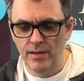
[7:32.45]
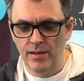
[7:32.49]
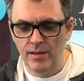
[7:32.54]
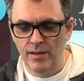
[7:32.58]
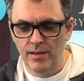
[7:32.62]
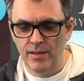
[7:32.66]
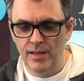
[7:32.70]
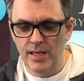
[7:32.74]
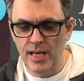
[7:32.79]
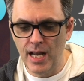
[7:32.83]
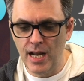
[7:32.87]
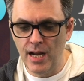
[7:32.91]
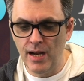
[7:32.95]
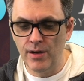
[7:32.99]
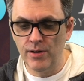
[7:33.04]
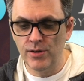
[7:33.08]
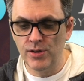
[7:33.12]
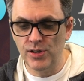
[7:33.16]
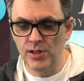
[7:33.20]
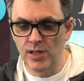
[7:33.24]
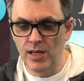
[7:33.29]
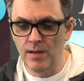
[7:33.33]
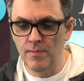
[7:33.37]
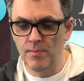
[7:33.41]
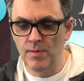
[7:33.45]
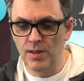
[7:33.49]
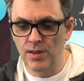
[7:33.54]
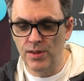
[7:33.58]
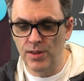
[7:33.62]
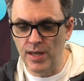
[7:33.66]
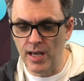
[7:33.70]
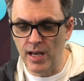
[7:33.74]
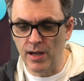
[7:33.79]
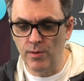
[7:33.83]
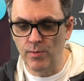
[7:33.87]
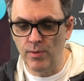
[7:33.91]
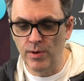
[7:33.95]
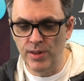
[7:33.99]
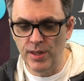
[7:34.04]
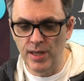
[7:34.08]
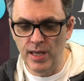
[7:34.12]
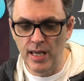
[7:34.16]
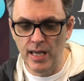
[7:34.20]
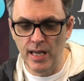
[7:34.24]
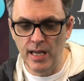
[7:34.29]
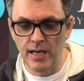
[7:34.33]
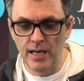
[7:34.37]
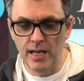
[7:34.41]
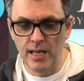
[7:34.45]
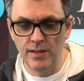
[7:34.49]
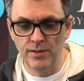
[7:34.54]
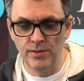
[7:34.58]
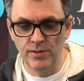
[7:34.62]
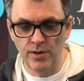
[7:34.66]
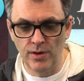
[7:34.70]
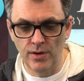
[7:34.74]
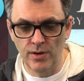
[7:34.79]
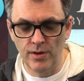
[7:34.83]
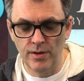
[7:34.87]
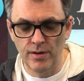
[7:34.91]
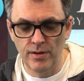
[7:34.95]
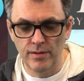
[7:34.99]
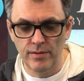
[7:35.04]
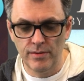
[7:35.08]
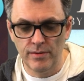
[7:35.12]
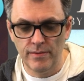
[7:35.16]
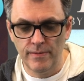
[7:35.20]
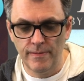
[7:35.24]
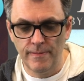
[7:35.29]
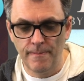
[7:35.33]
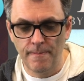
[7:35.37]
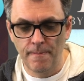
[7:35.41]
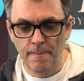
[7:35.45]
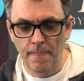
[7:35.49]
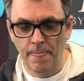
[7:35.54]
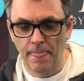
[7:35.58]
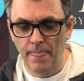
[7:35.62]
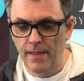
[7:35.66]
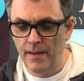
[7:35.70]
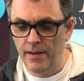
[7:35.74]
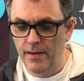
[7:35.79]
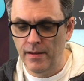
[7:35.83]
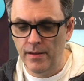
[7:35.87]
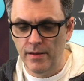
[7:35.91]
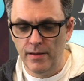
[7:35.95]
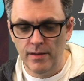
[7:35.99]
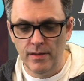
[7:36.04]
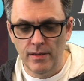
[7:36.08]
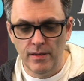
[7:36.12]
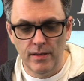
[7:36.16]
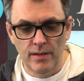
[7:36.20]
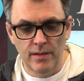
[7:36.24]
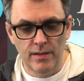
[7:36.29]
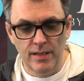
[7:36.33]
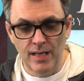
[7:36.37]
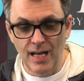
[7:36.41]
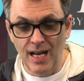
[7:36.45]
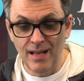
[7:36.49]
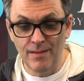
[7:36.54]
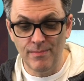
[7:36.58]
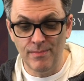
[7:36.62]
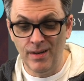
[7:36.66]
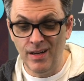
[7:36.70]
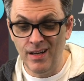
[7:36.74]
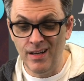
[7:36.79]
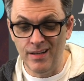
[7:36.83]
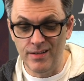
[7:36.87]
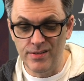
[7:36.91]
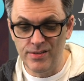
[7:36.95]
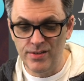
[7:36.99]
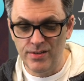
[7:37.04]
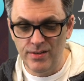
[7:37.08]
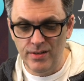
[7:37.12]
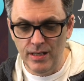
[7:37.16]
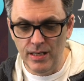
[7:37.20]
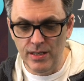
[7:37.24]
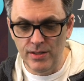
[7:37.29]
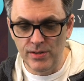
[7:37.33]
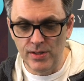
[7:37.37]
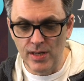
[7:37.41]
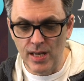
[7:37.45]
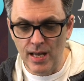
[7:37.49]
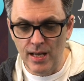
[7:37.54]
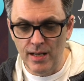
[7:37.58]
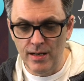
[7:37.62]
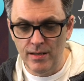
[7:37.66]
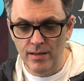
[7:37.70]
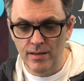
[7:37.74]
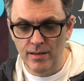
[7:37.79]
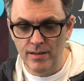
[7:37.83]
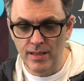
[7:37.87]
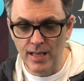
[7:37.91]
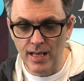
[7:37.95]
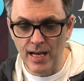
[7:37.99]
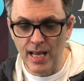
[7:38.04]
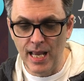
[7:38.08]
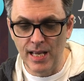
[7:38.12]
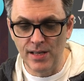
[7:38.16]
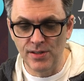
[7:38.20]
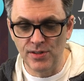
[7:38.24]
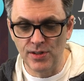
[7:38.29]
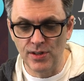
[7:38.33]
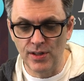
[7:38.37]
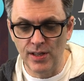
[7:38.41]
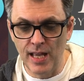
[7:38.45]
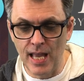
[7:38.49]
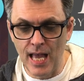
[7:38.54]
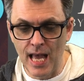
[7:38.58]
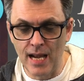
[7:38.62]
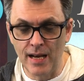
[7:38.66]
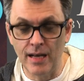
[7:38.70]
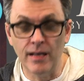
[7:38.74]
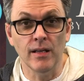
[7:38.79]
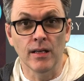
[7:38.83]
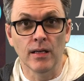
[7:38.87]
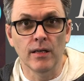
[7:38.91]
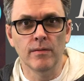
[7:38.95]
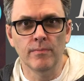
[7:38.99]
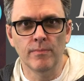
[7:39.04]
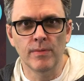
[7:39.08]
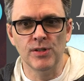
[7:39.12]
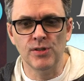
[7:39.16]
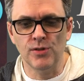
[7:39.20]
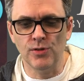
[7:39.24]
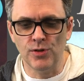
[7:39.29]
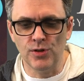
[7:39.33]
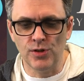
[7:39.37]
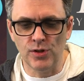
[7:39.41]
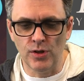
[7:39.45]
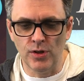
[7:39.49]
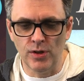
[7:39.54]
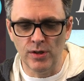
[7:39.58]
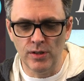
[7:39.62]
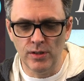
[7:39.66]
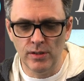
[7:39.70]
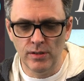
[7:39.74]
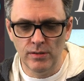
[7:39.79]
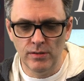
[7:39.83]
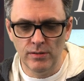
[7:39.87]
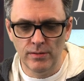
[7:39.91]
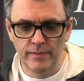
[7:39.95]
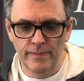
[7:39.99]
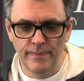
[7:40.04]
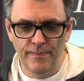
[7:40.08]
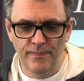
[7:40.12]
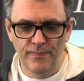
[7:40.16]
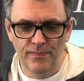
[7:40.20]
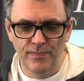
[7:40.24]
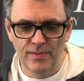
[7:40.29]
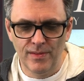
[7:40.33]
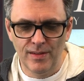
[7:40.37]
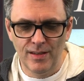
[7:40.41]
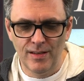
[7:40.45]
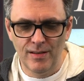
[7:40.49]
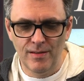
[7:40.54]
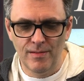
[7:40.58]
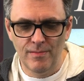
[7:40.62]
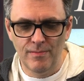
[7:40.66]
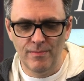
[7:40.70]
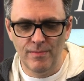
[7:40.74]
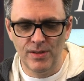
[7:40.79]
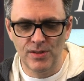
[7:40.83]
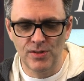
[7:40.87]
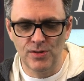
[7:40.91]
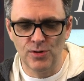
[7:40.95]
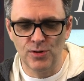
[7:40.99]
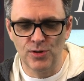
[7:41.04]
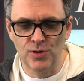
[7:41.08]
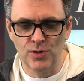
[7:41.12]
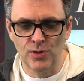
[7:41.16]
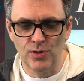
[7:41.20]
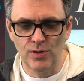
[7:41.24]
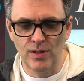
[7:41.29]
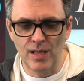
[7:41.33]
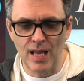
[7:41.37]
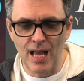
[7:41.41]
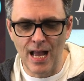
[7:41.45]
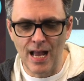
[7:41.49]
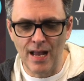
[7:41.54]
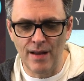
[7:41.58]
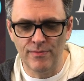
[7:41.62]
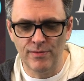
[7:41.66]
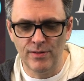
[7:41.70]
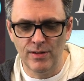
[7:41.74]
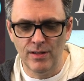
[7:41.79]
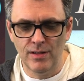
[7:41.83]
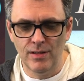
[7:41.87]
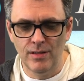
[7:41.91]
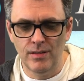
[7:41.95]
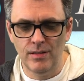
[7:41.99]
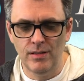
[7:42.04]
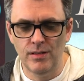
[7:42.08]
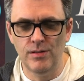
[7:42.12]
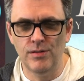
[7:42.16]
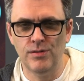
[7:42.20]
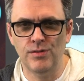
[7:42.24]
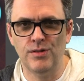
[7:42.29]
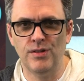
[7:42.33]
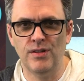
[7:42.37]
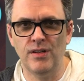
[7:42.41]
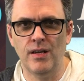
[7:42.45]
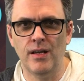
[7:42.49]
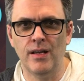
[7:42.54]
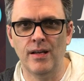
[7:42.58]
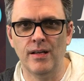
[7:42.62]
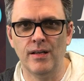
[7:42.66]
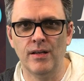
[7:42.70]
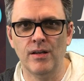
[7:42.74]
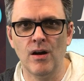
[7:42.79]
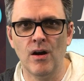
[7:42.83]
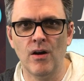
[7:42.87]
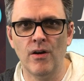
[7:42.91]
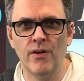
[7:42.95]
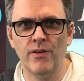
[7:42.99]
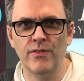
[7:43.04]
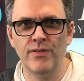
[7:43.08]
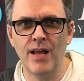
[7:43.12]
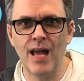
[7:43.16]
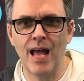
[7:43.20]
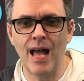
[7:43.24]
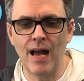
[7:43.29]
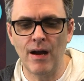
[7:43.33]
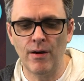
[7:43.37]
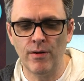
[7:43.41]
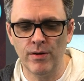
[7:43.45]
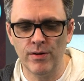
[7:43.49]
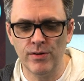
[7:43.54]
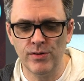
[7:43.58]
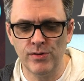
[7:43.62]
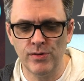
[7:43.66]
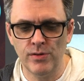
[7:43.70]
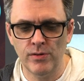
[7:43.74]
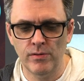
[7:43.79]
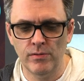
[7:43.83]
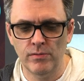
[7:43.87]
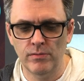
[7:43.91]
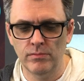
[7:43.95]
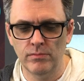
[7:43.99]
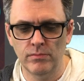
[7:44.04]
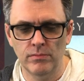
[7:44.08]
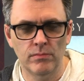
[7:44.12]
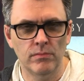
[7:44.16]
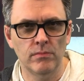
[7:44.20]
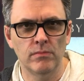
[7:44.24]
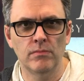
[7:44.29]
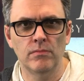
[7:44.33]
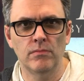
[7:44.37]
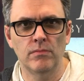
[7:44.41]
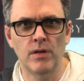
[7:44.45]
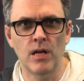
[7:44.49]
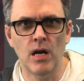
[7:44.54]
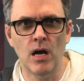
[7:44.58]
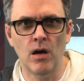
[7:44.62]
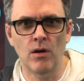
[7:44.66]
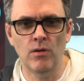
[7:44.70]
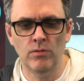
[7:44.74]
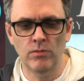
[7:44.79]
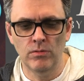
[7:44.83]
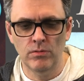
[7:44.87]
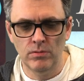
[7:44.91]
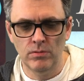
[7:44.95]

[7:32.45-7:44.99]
The air seemed thick with heat and dirt. Not much, he said, then hastily added, Mr. Sir. Mr. Sir laughed. You see any guard towers? No.